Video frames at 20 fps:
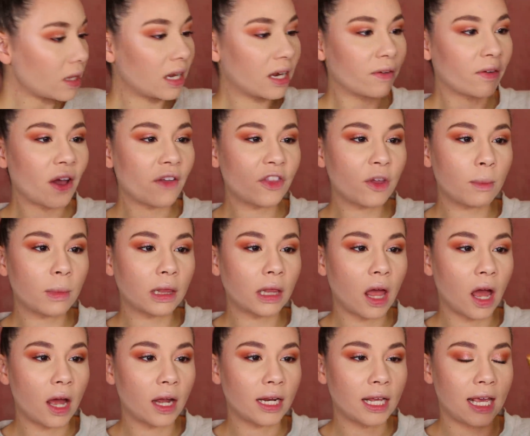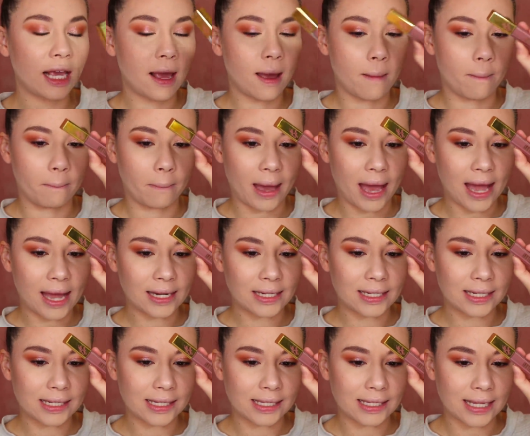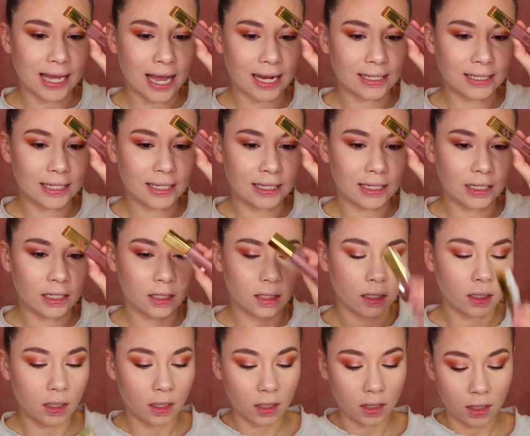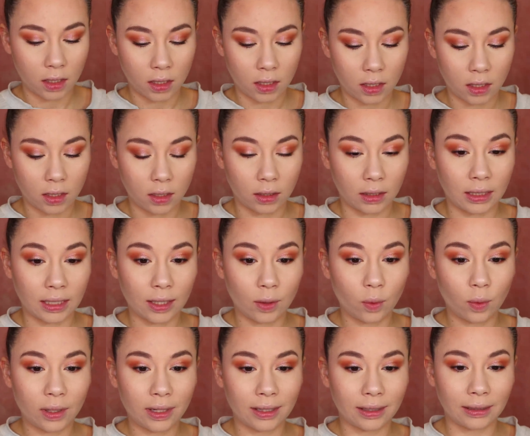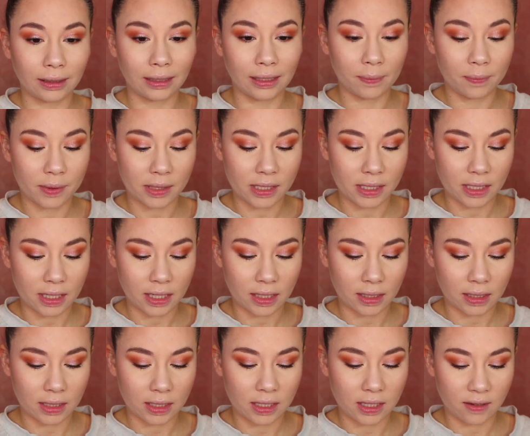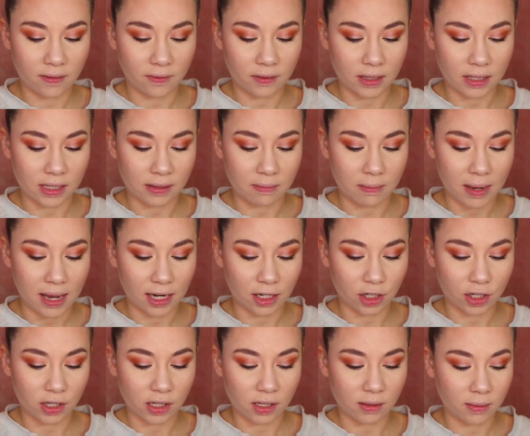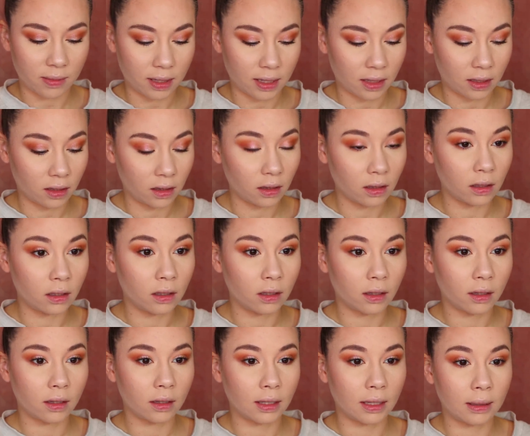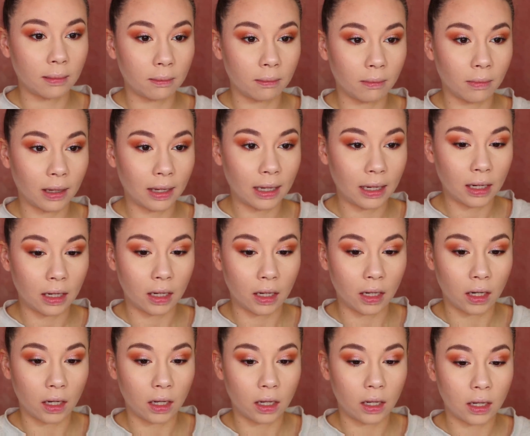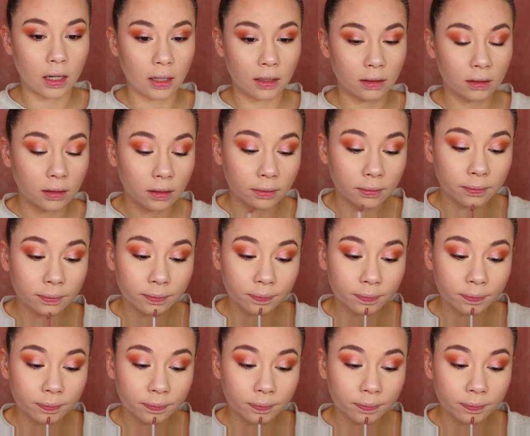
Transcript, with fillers: And I've got the Milani Matte Satin Liquid Lipstick. Let's see if this matches my look. It might not.